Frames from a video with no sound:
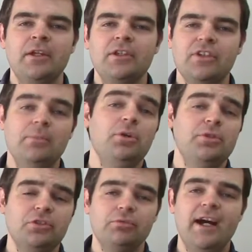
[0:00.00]
So I'm
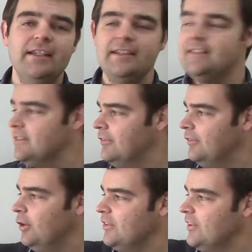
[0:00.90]
going to write this
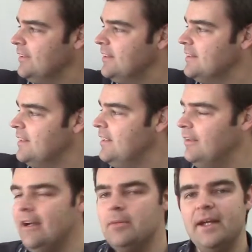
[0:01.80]
first sentence here
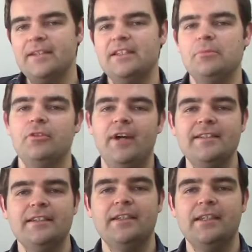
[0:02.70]
now about
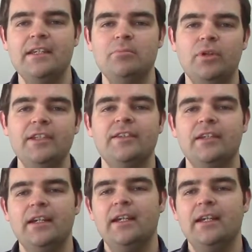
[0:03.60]
summarizing the key points,